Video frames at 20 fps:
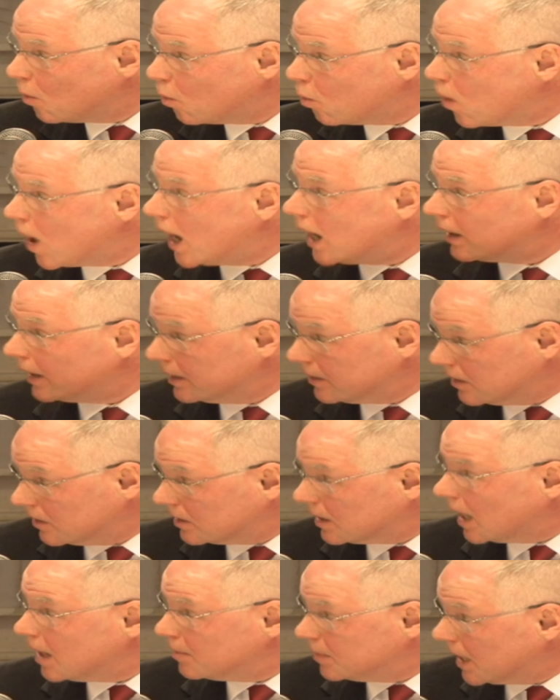while at the
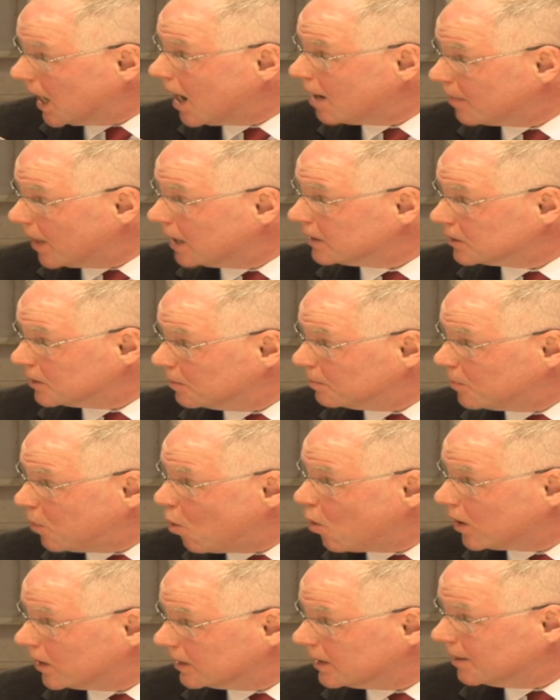same time I
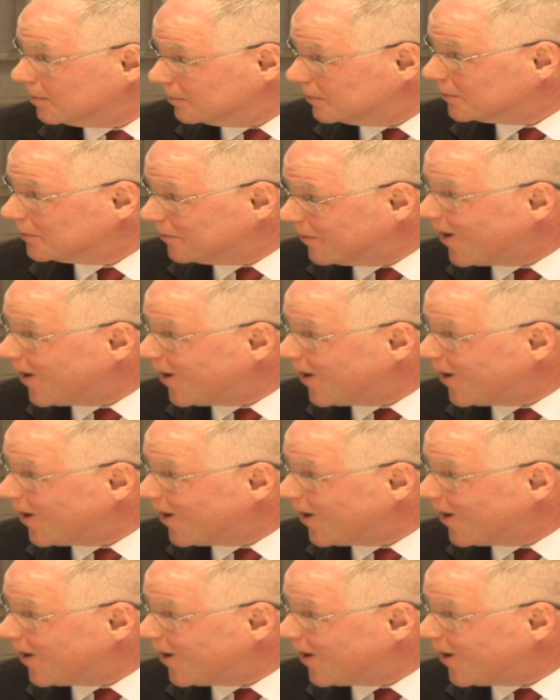support them